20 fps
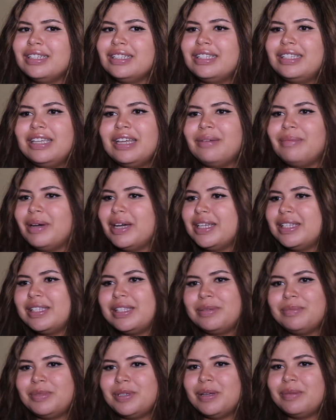TMI
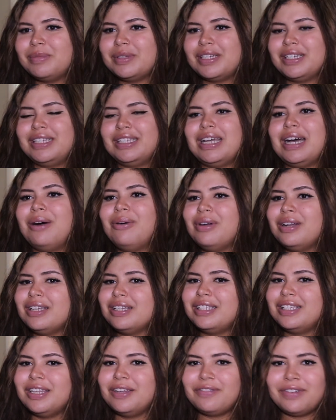symptoms, because I want to
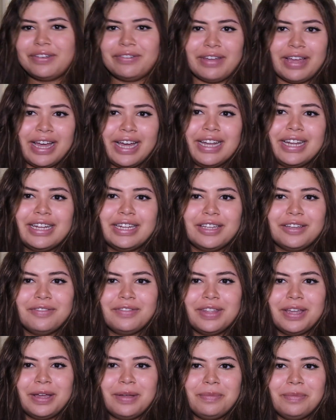see if I've had any
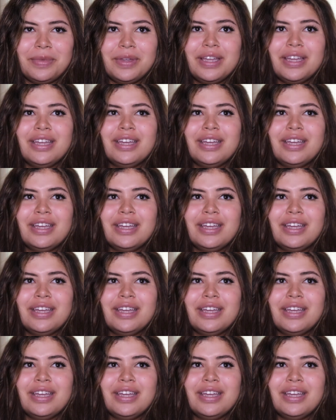of them,